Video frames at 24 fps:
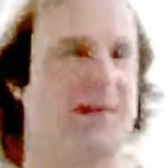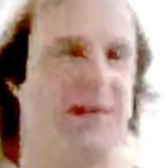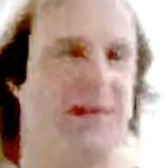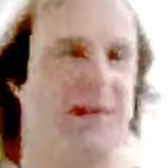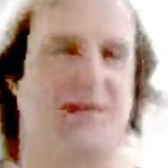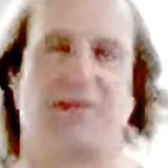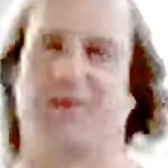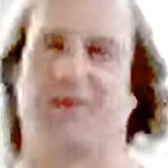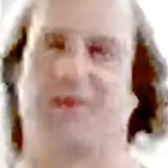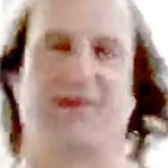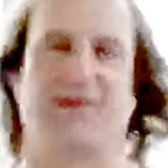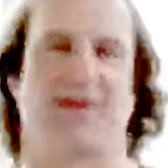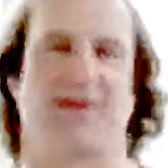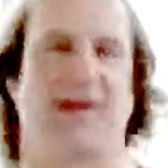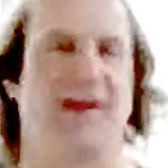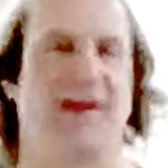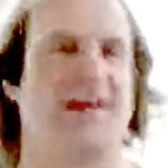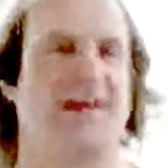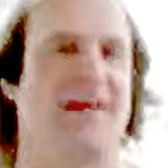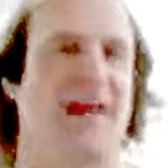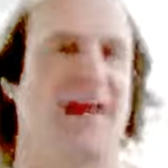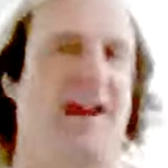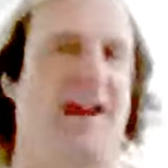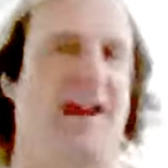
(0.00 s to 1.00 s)
This wasn't
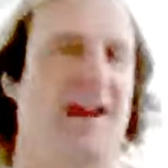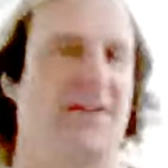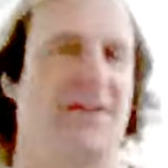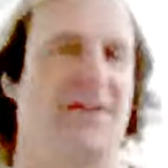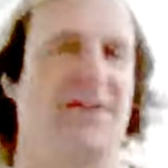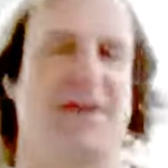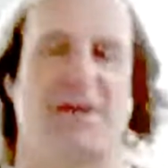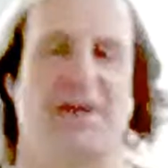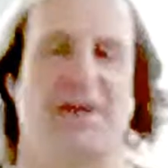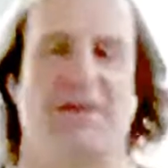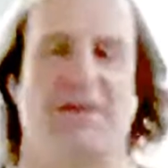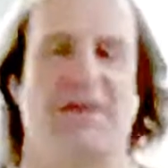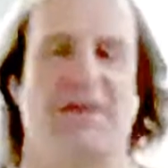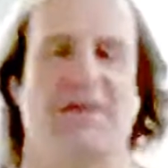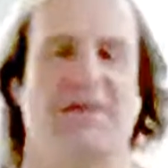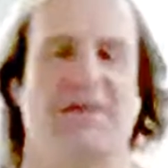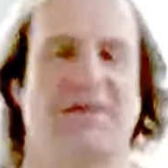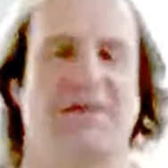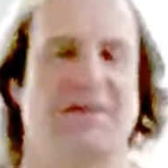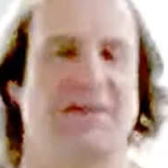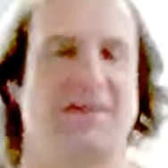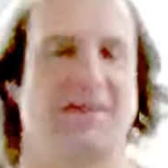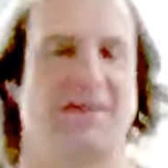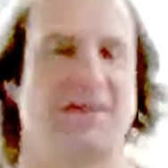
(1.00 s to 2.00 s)
like that. Everything
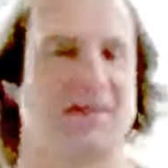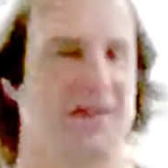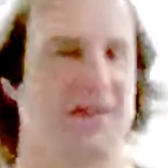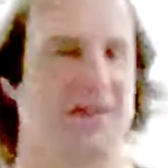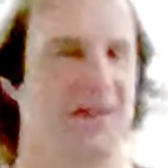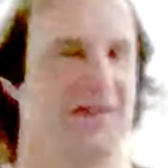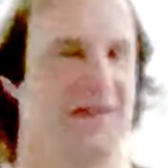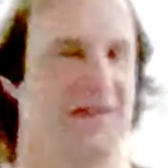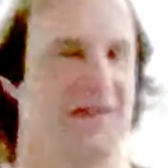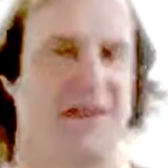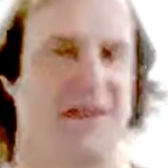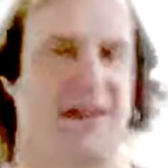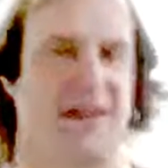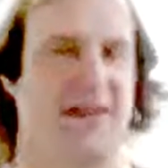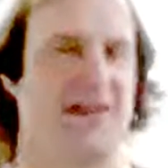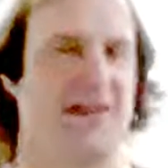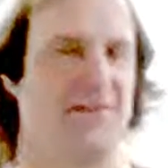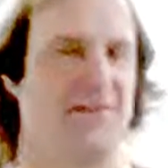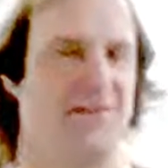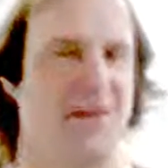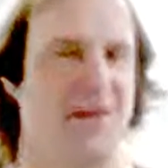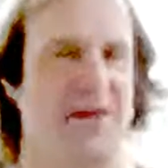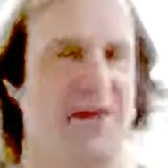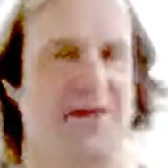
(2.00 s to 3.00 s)
was just like
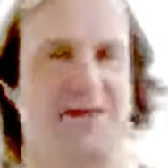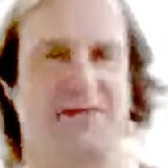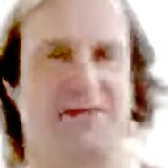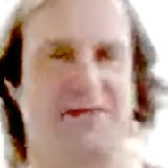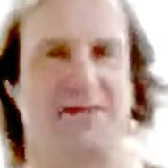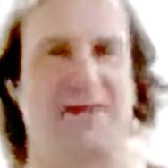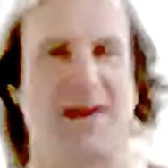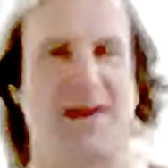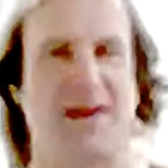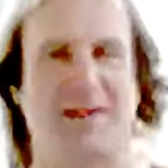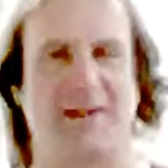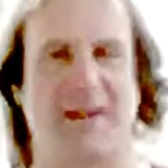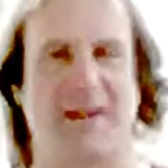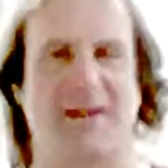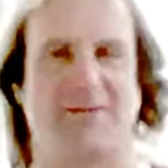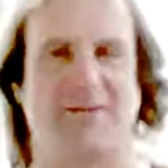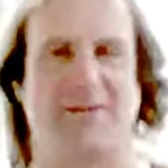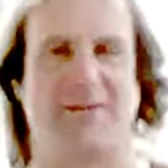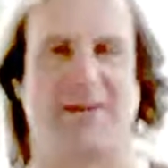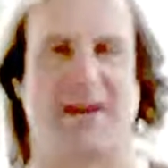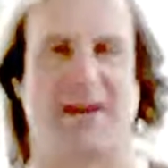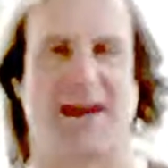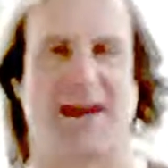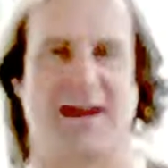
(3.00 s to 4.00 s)
it was when I left it.